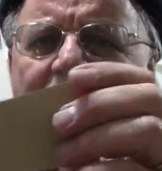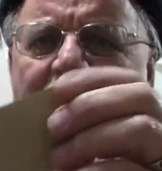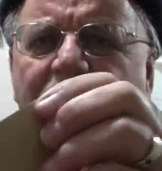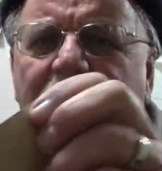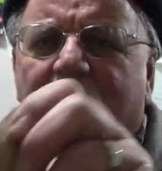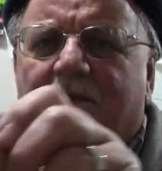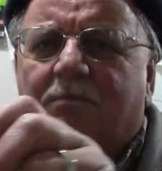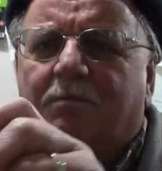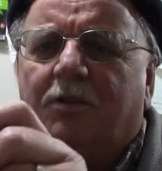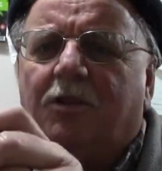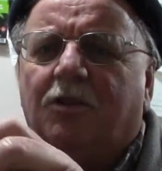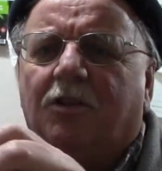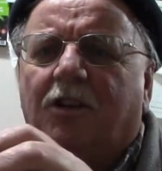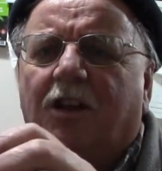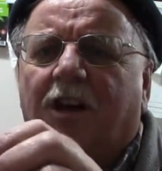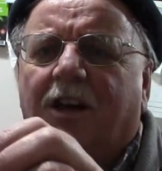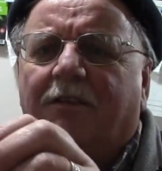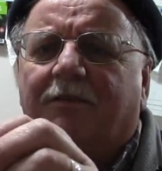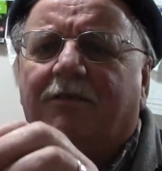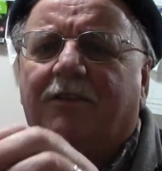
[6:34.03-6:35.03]
You just
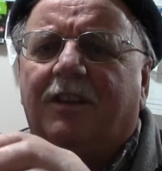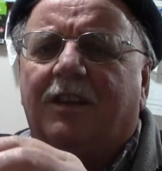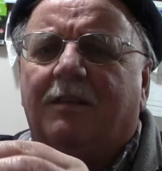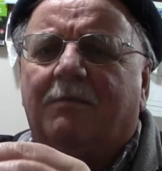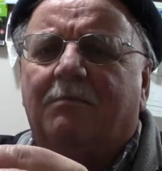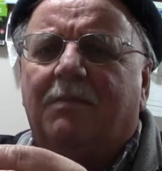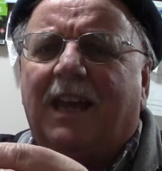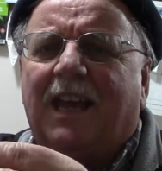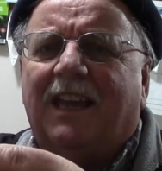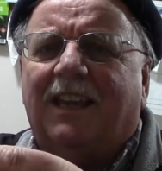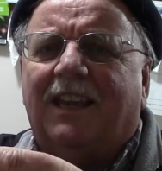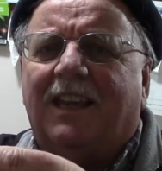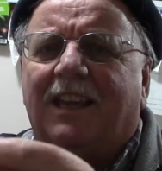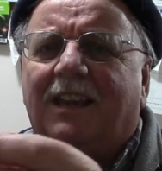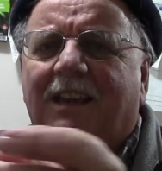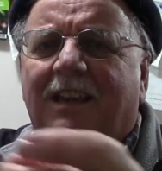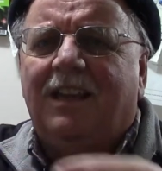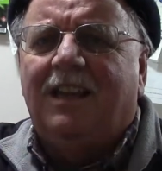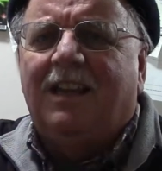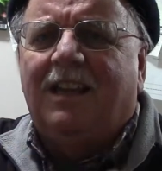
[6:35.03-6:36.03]
peel off the
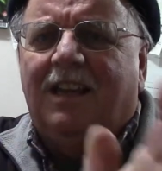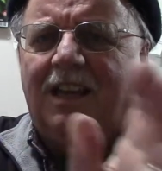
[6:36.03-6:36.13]
backing.